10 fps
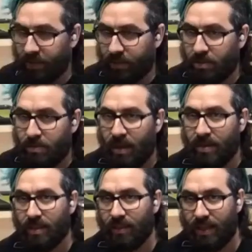on the low
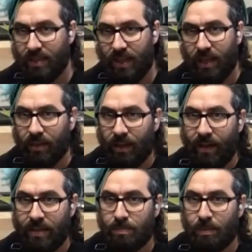spots and less light on the
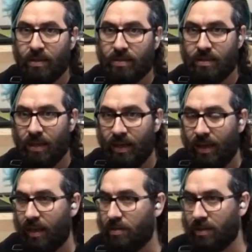high spots,
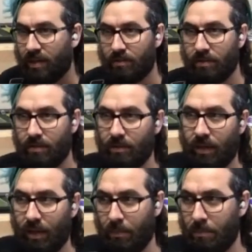and you can
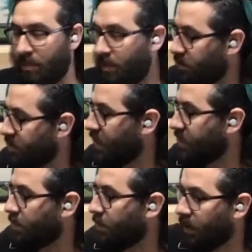use
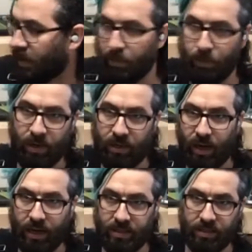that to mark up where your
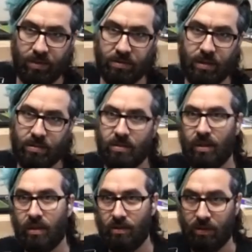highs and lows are so
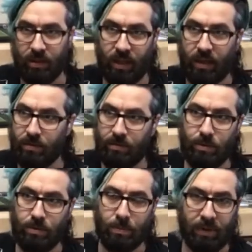that you can then
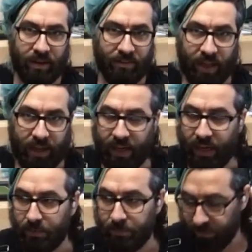use a plane to flatten it
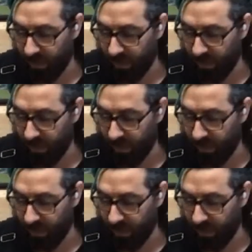out.